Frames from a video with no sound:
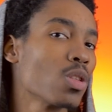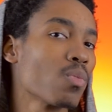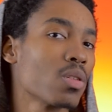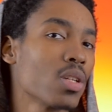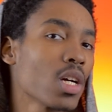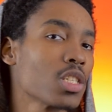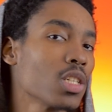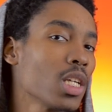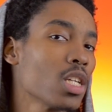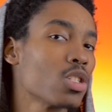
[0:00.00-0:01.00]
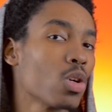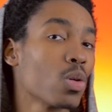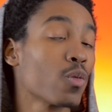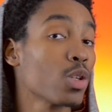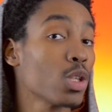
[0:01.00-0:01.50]
the production he is
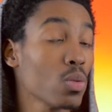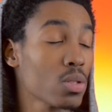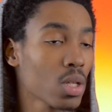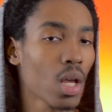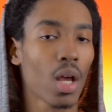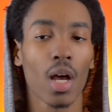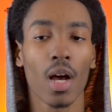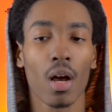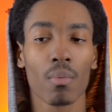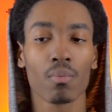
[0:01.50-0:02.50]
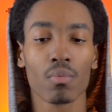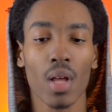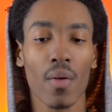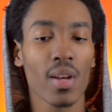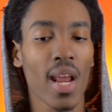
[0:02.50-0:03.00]
known for using. Um,
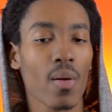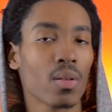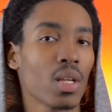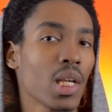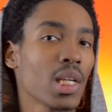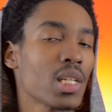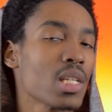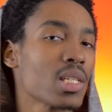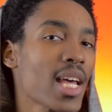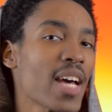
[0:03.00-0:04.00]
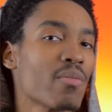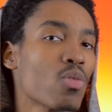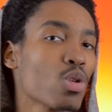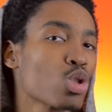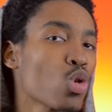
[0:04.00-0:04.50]
every now and then he tends to have a
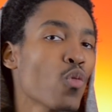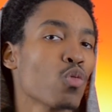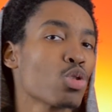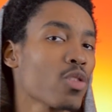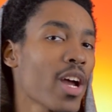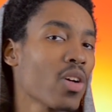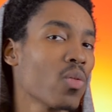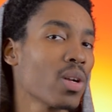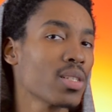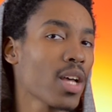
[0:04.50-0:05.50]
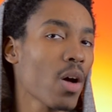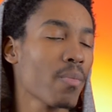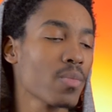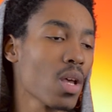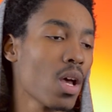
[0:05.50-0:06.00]
more soulful track on his
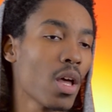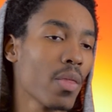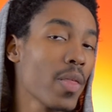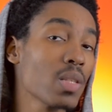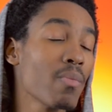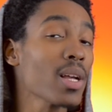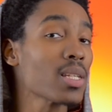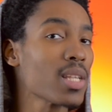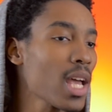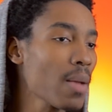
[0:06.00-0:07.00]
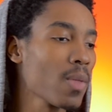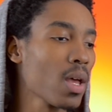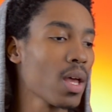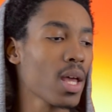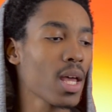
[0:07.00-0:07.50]
albums. This mixtape
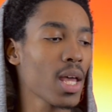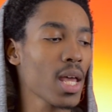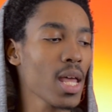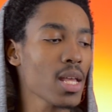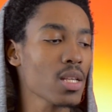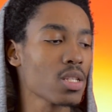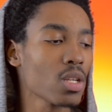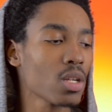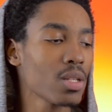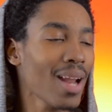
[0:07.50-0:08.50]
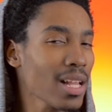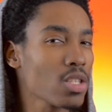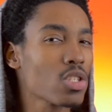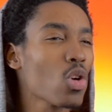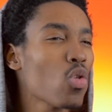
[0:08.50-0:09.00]
is not
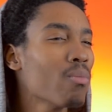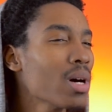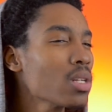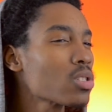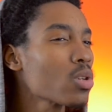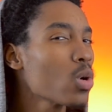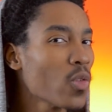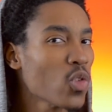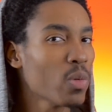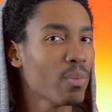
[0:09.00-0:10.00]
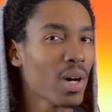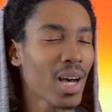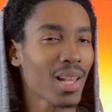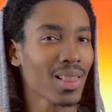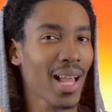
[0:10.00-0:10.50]
so much soulful, but
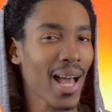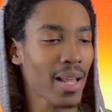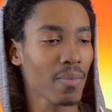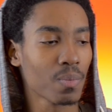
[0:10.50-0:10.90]
a lot,